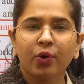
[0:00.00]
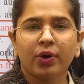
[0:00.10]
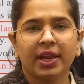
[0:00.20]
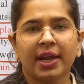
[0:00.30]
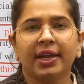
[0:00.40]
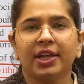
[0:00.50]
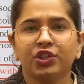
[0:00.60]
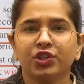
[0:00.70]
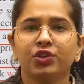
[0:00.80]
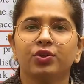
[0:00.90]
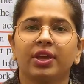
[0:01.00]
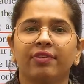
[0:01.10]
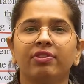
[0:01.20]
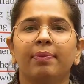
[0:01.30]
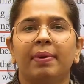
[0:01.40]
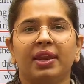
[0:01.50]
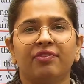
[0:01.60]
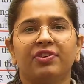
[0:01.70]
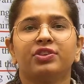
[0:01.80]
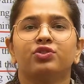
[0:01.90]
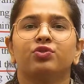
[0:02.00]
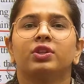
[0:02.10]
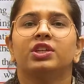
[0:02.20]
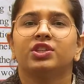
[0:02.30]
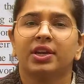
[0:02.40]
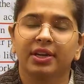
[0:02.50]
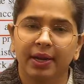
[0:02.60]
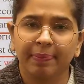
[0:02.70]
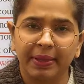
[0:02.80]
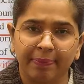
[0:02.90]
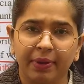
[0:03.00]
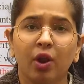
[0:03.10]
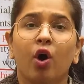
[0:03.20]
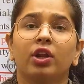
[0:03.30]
orientation to give the benefits to the general people,